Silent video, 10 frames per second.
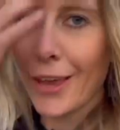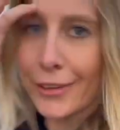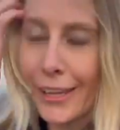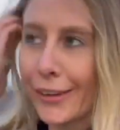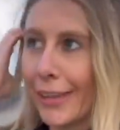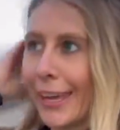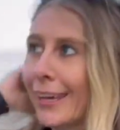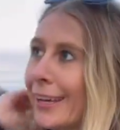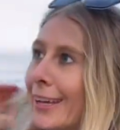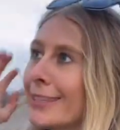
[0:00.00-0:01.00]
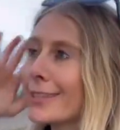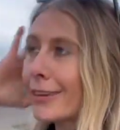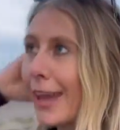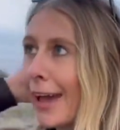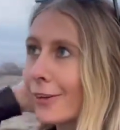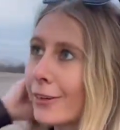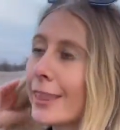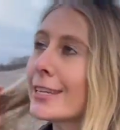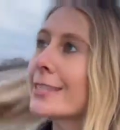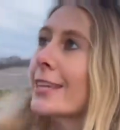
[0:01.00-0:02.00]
Okie dokie. So, yeah, with this